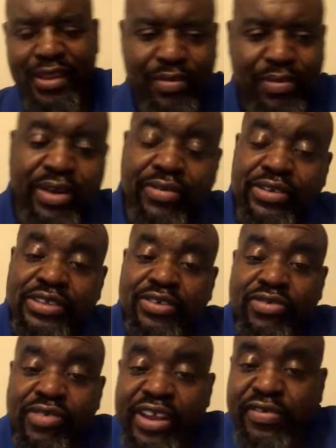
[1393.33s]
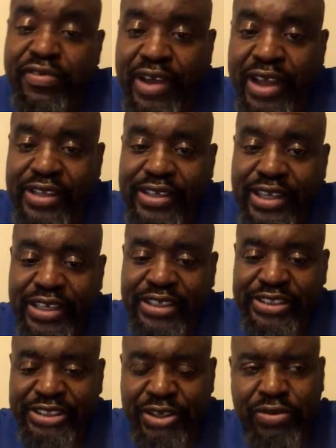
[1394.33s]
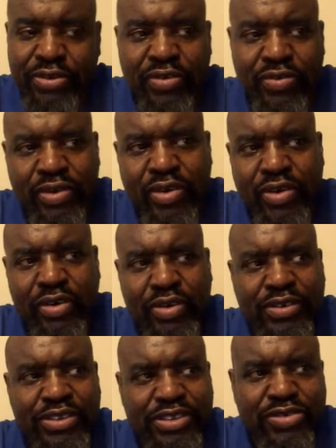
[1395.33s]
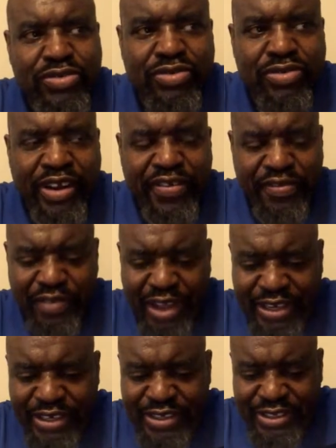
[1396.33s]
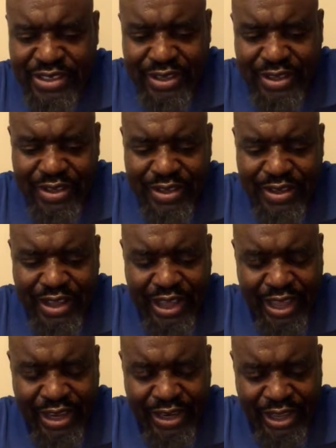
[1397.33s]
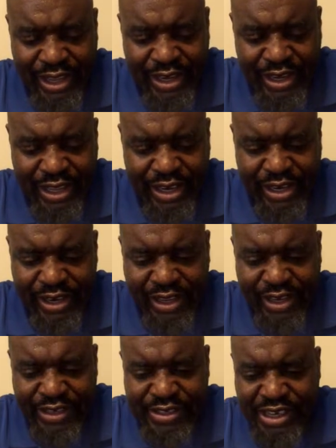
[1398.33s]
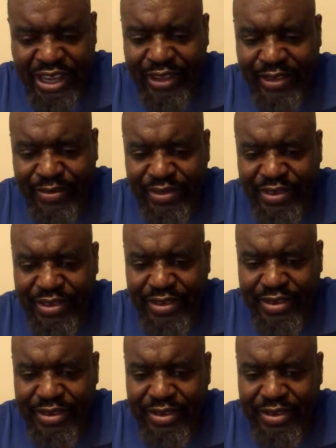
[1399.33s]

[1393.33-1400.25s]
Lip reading: But it was a great fight, and it showed the world two great fighters, and James.